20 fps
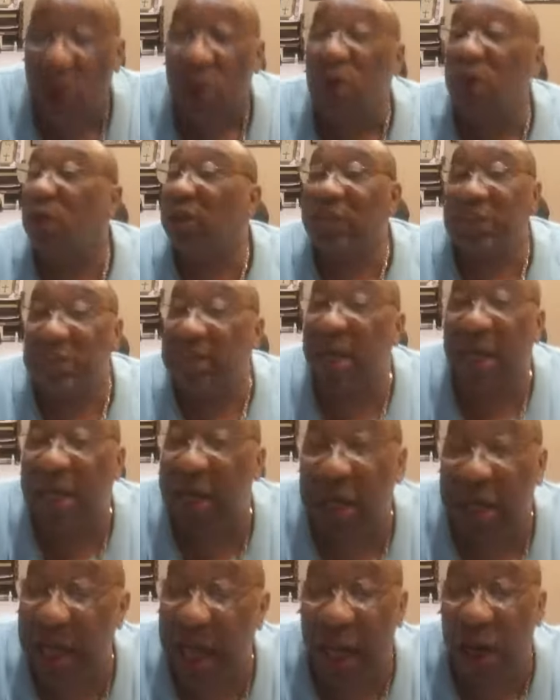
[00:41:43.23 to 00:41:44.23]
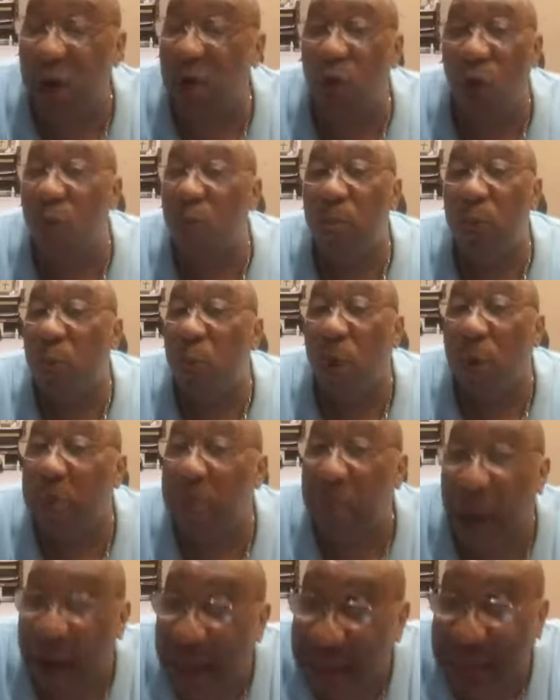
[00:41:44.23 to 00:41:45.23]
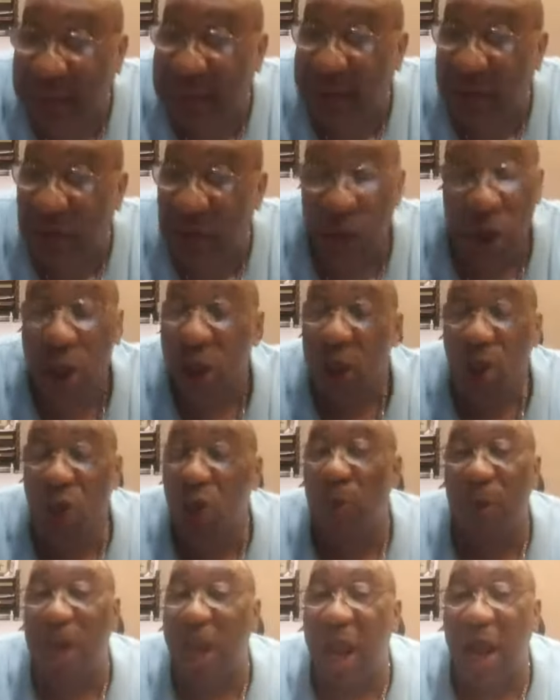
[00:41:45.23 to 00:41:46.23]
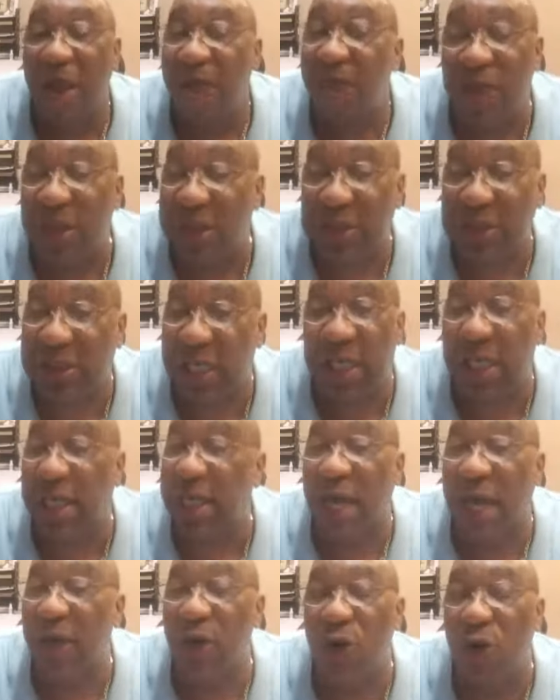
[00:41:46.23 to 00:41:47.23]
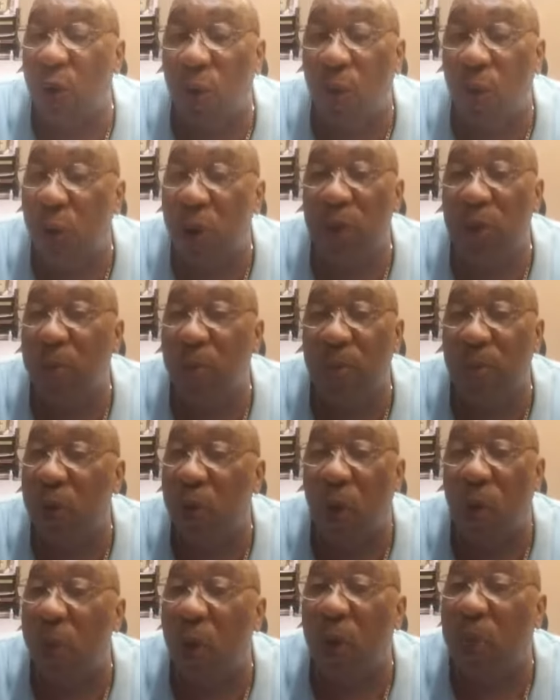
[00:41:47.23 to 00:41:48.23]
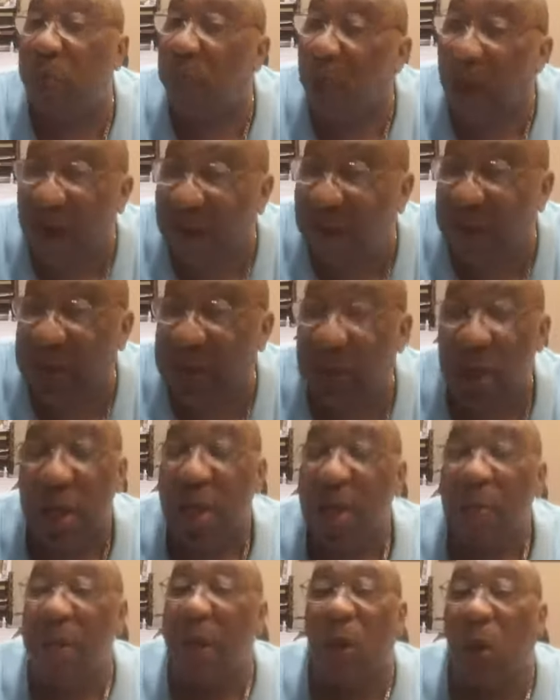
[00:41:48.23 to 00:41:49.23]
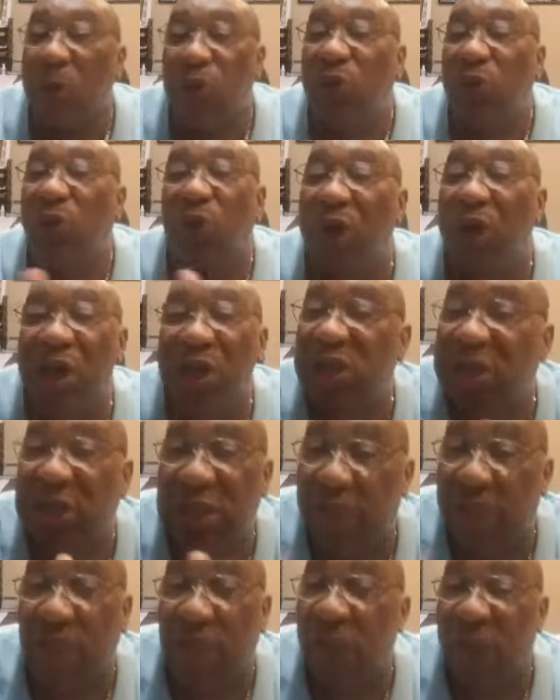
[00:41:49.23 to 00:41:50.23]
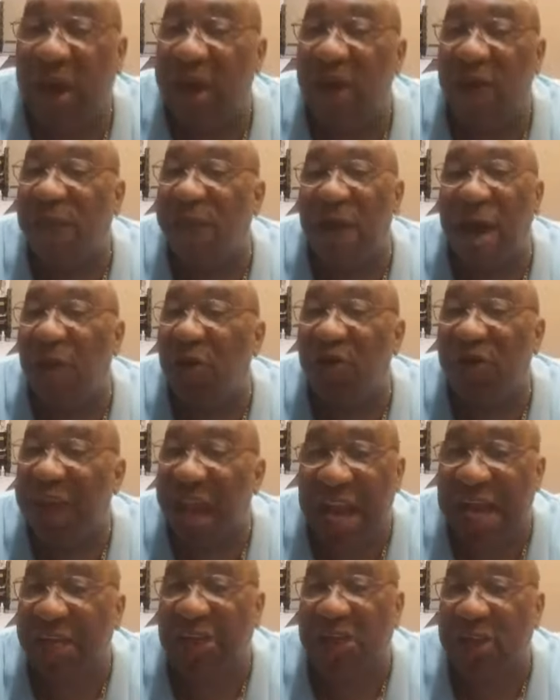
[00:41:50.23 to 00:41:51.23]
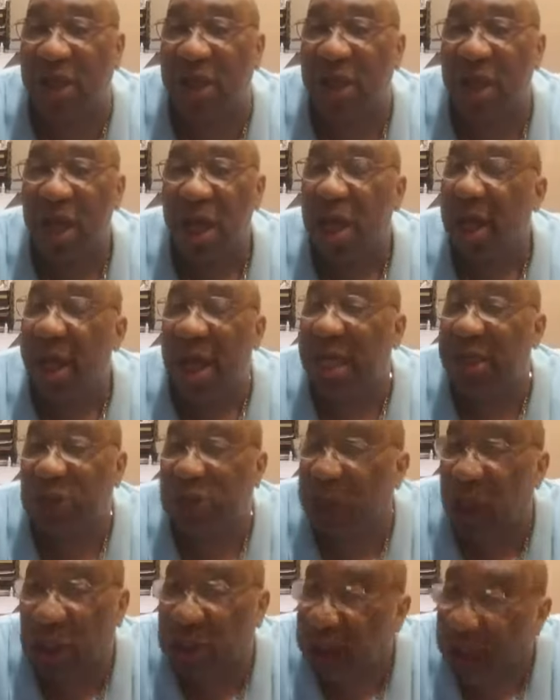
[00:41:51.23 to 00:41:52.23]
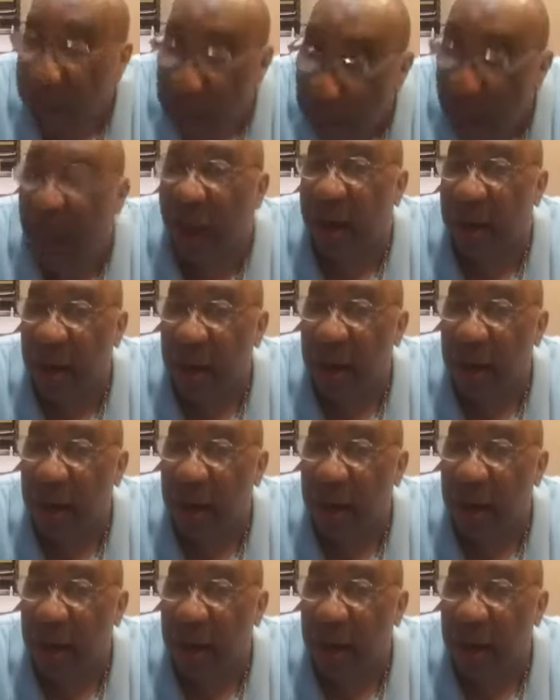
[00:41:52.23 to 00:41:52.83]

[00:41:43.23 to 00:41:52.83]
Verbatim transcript: To say that there are no more apostles, you would have to say it there with no, no more prophets because you couldn't separate the foundation in such a manner.